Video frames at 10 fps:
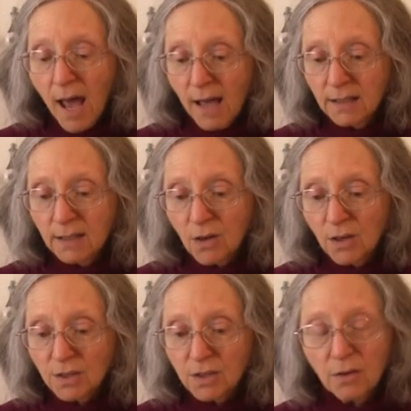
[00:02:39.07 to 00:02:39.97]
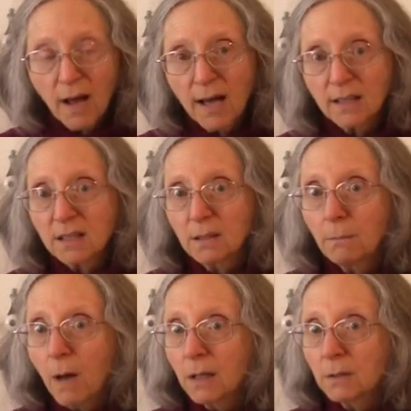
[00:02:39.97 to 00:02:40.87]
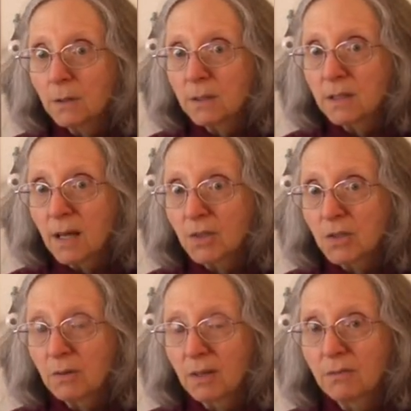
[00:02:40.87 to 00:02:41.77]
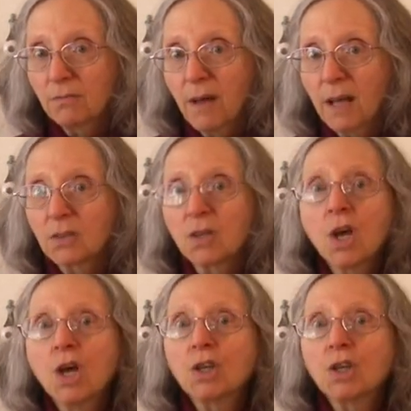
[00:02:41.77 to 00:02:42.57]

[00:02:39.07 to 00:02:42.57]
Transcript: and it also has some monounsaturated fats.